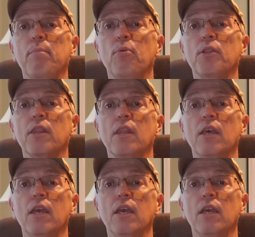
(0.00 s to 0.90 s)
put
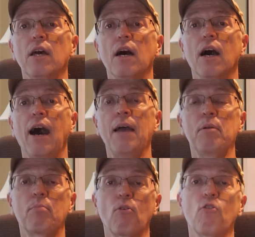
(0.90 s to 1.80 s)
the
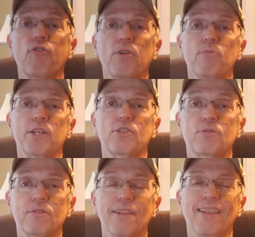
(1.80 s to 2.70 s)
ibuprofen, which
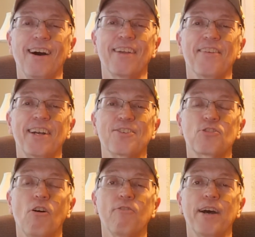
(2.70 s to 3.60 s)
a lot of hikers
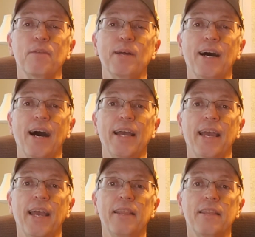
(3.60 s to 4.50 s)
call vitamin I,
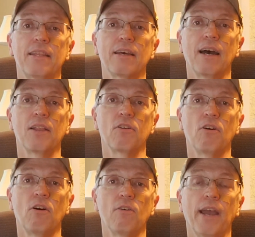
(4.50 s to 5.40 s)
and
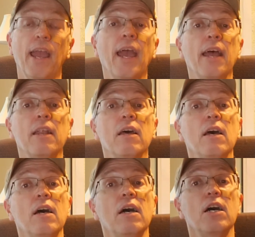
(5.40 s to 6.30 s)
Tylenol, and
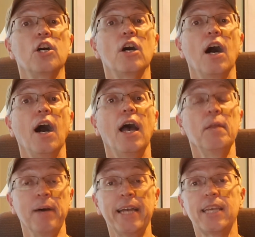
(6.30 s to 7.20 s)

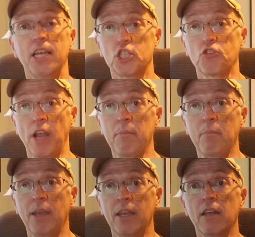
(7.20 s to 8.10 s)
in my case,
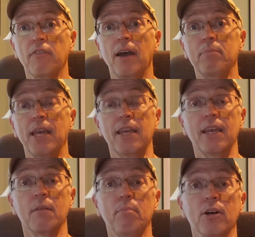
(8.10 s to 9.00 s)
Dramamine. If I'm
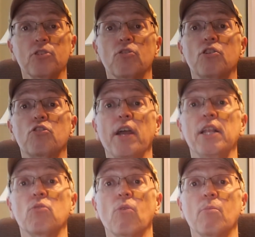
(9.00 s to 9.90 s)
taking a bus or a train
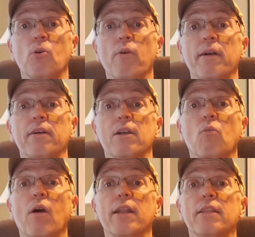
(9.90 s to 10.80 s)
to where I'm going to
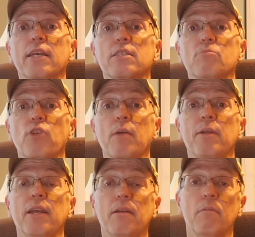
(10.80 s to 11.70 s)
want to take some
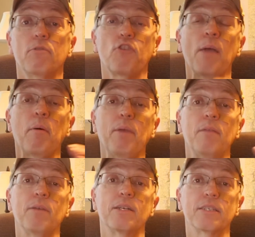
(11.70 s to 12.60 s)

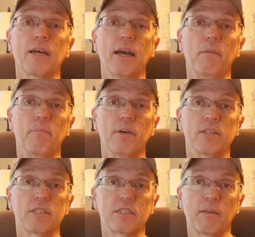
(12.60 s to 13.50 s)
Dramamine because I'm
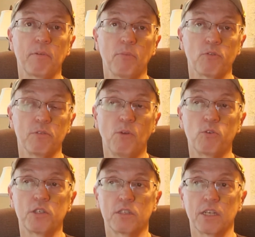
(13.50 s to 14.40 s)
susceptible to
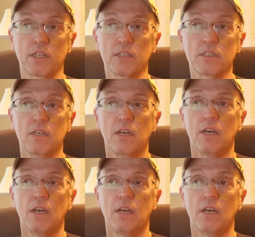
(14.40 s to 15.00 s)
motion sickness.